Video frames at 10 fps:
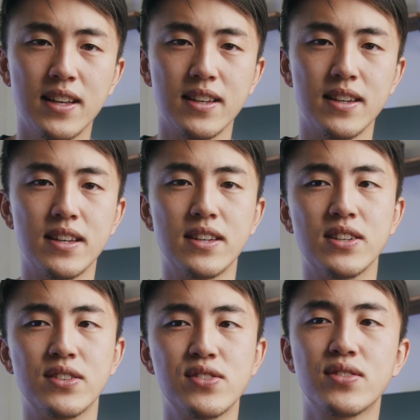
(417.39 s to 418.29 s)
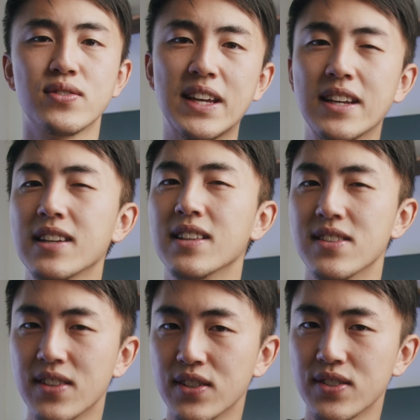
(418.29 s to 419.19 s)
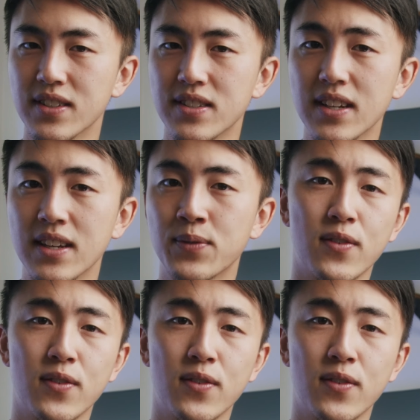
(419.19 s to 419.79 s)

is inconsistency.